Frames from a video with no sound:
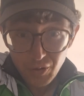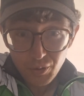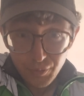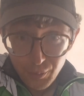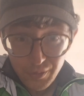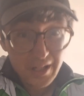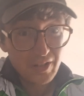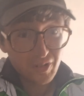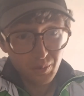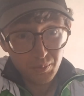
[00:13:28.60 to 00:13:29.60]
a review on
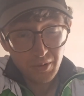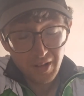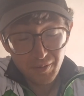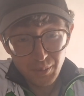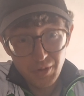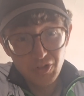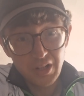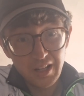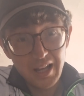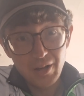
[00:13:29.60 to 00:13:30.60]
that, so definitely worth
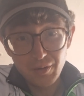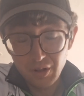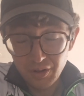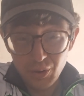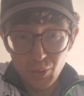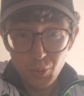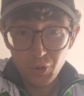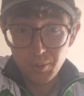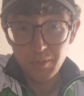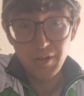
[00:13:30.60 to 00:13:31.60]
checking it out if you like Cool
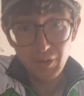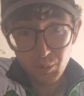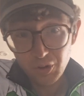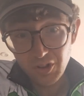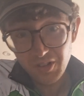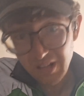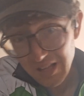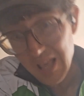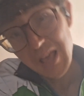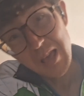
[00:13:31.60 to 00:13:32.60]
Water. But thanks for watching
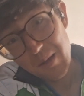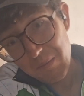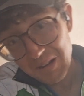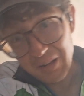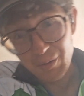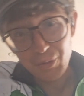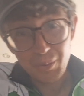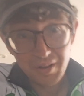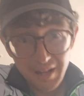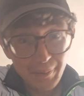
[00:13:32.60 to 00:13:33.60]
today. Better get off to
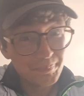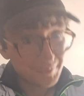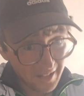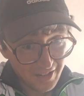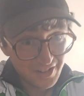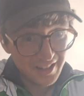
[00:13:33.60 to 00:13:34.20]
work now. Catch you